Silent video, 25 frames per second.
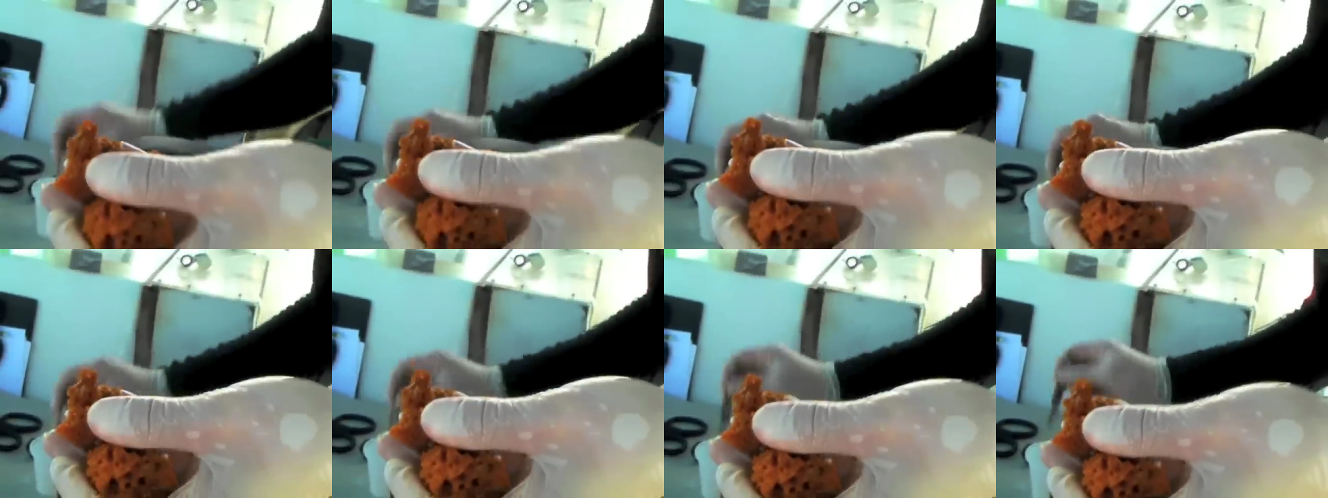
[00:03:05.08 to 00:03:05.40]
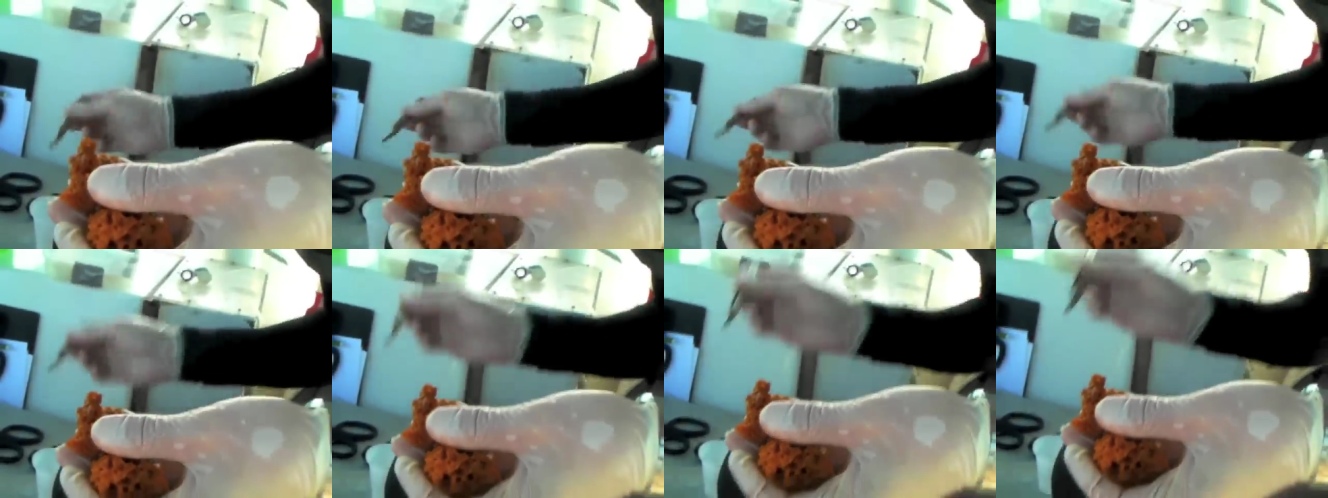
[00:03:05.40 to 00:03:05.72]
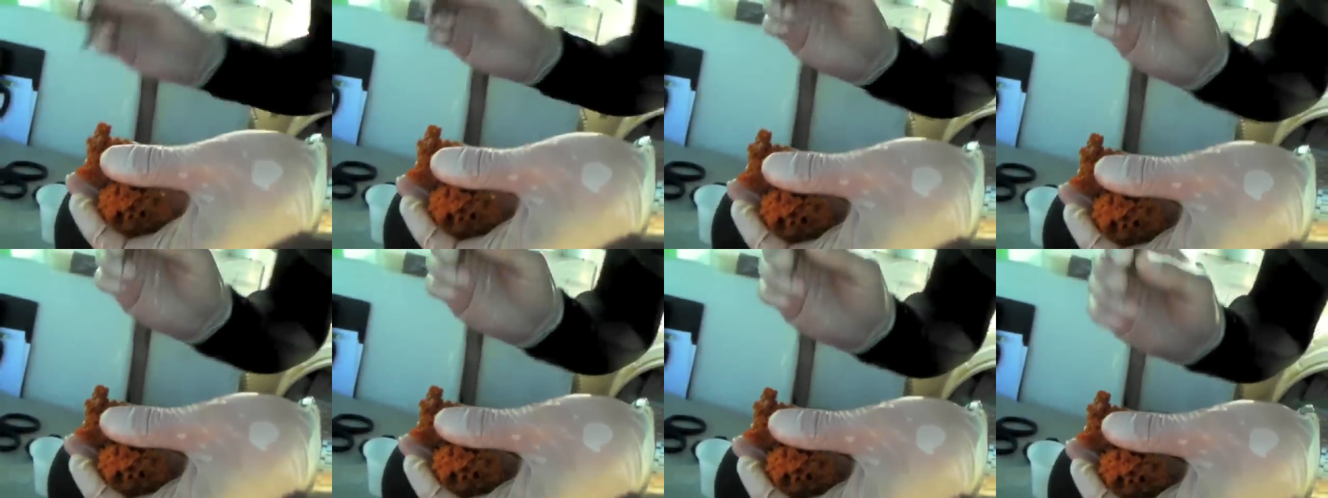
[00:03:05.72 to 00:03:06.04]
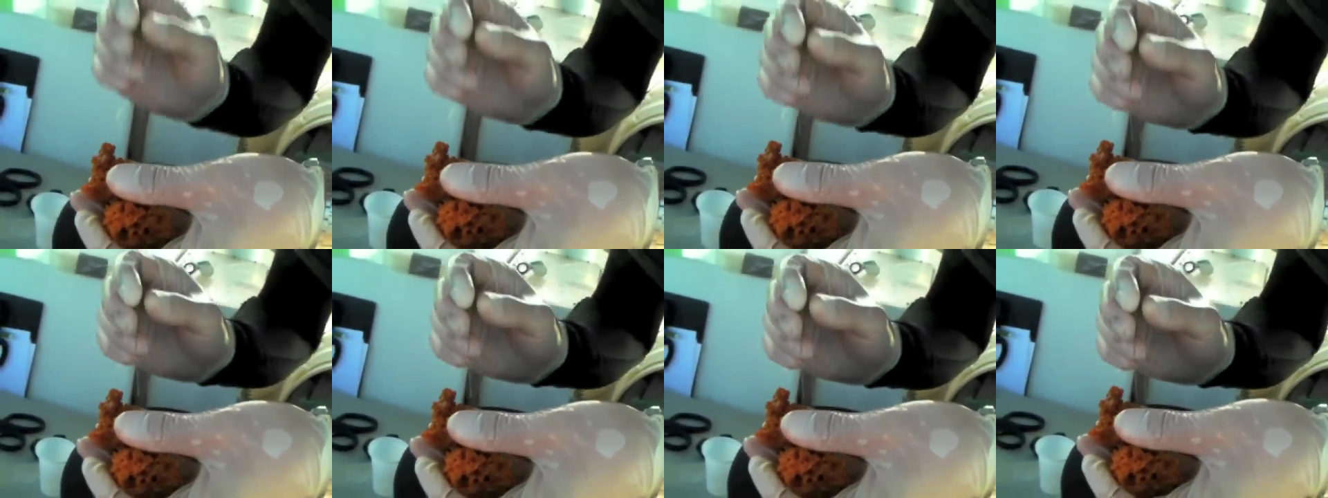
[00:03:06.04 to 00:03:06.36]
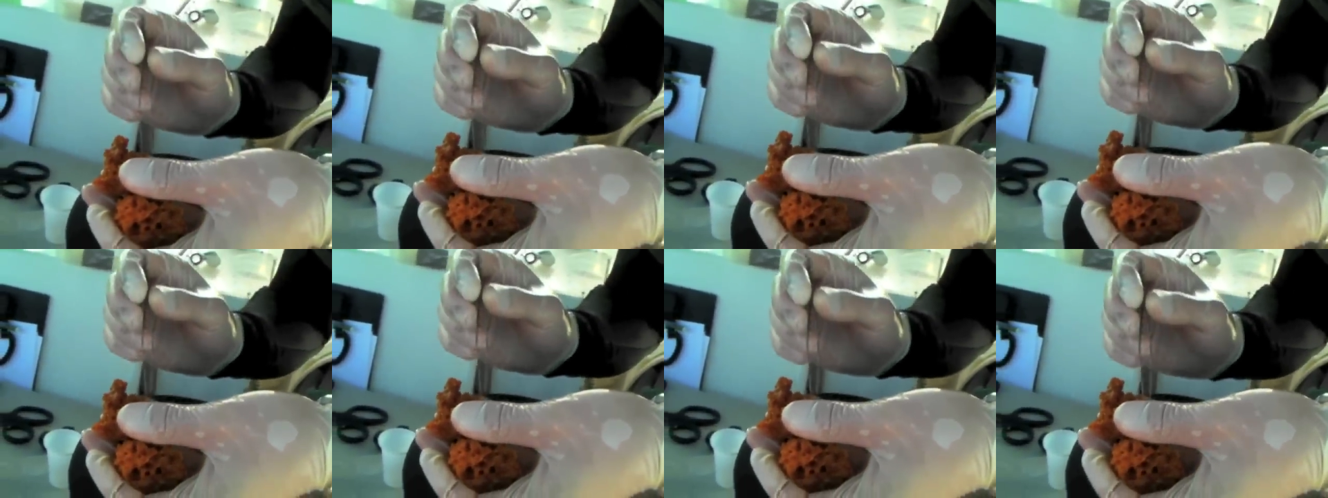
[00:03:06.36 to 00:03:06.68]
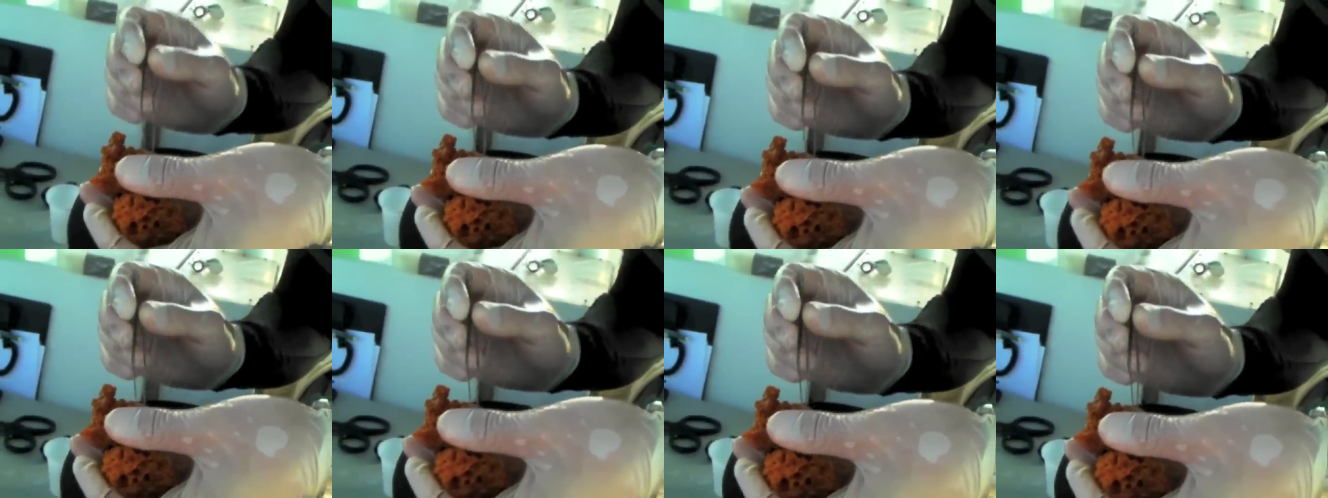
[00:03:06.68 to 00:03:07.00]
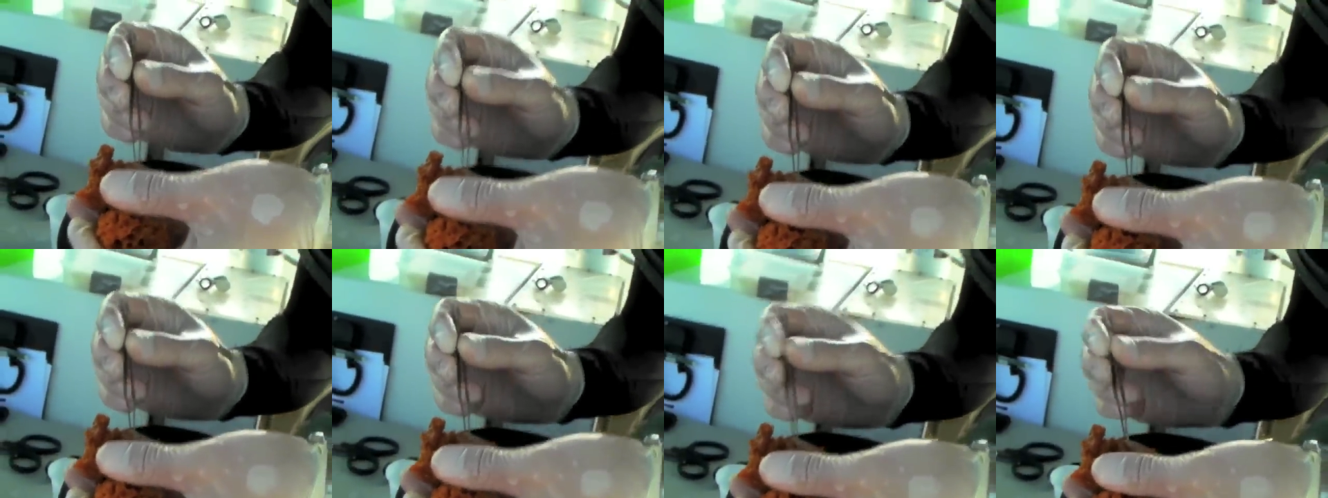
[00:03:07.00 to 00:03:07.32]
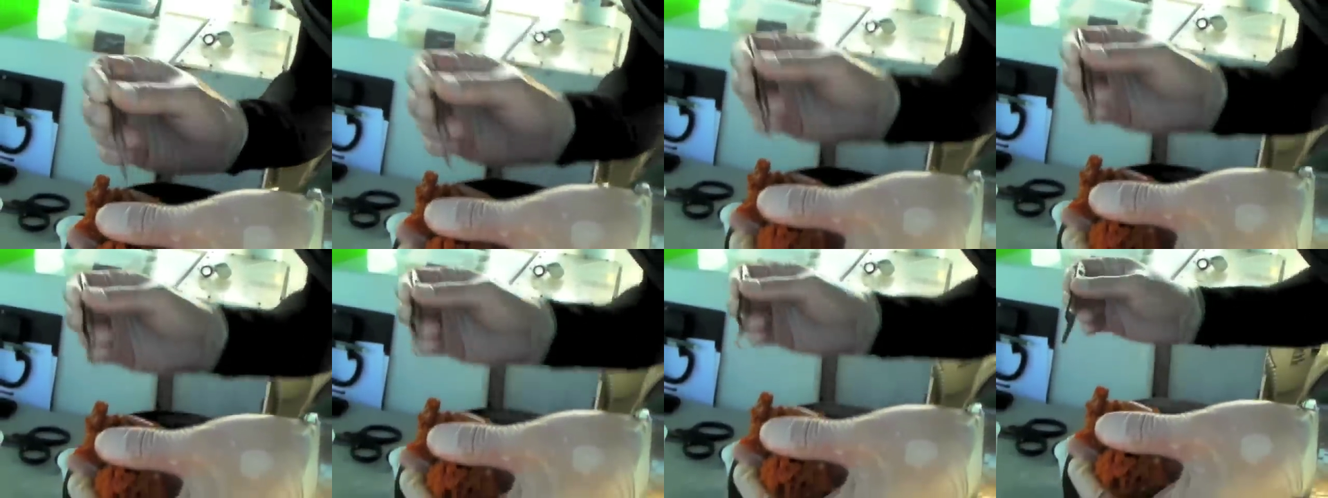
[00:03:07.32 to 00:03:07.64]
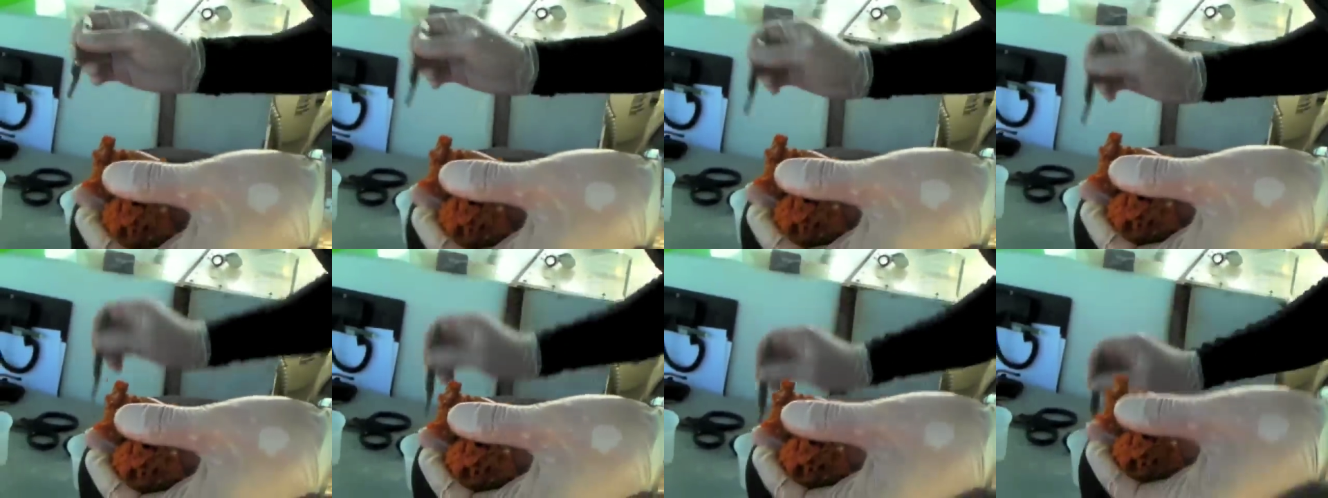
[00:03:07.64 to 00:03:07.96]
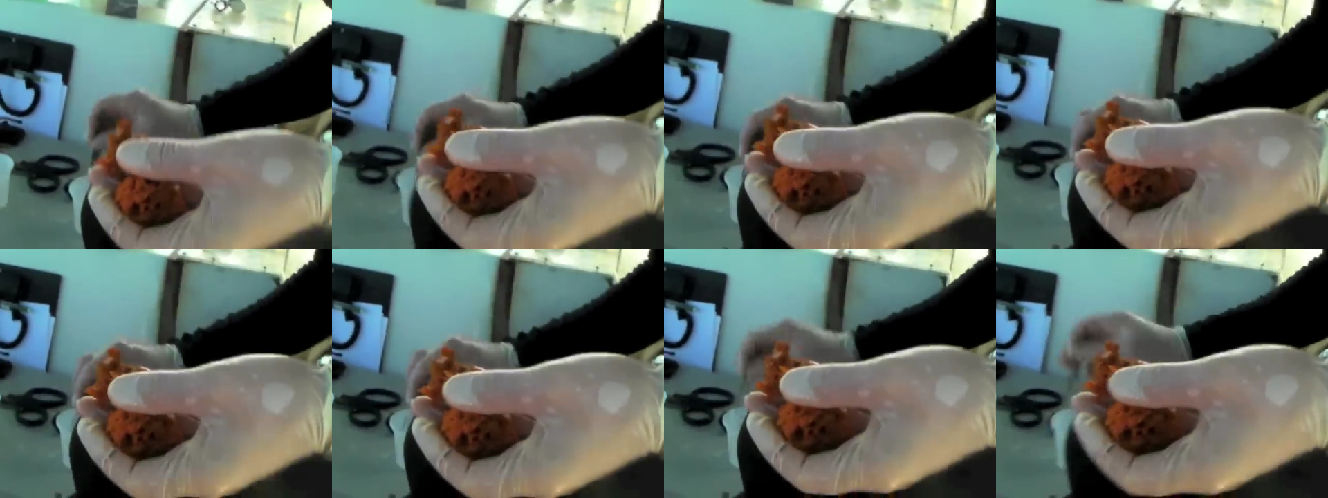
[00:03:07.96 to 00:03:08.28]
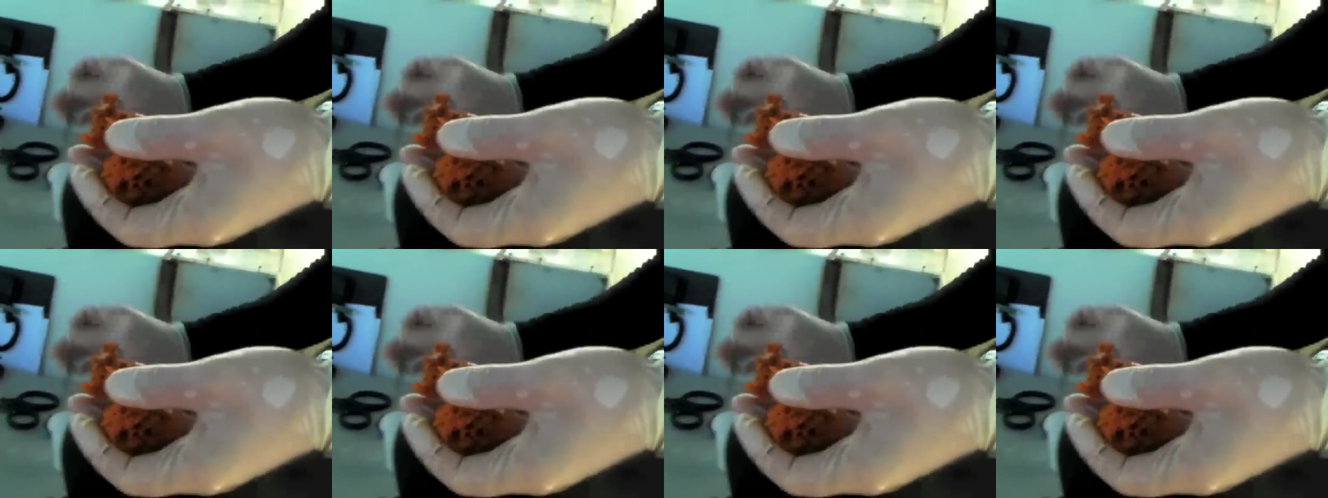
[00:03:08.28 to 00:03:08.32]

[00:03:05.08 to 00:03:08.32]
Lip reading: No face is visible, so there are no lips to read.